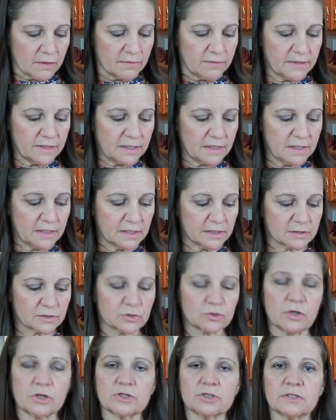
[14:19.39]
The
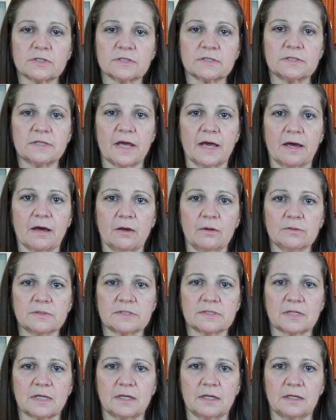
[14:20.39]
instructions now
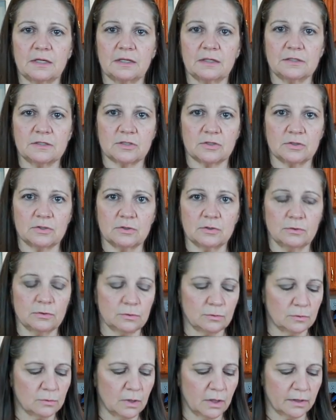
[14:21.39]
say
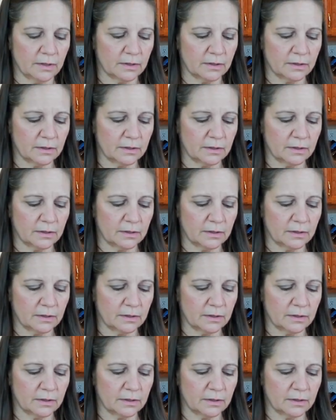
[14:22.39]
to